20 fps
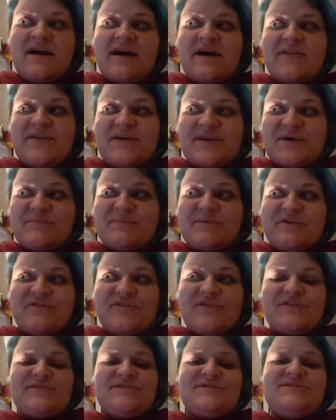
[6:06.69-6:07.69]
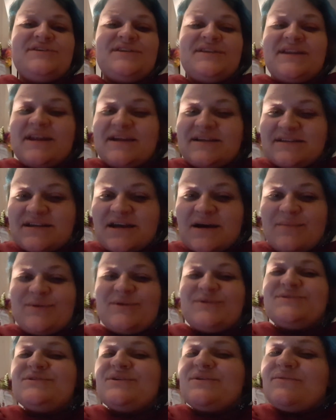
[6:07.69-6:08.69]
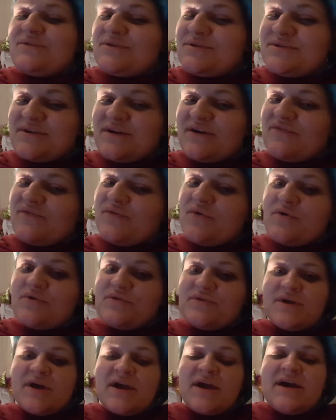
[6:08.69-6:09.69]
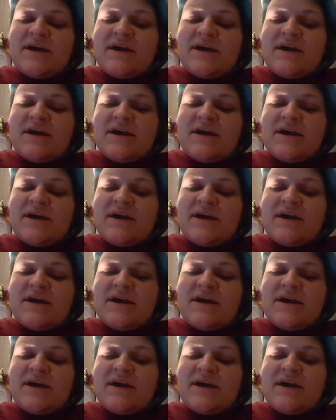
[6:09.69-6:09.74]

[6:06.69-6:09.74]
and then I'll move on to the next cupboard and so on and so forth.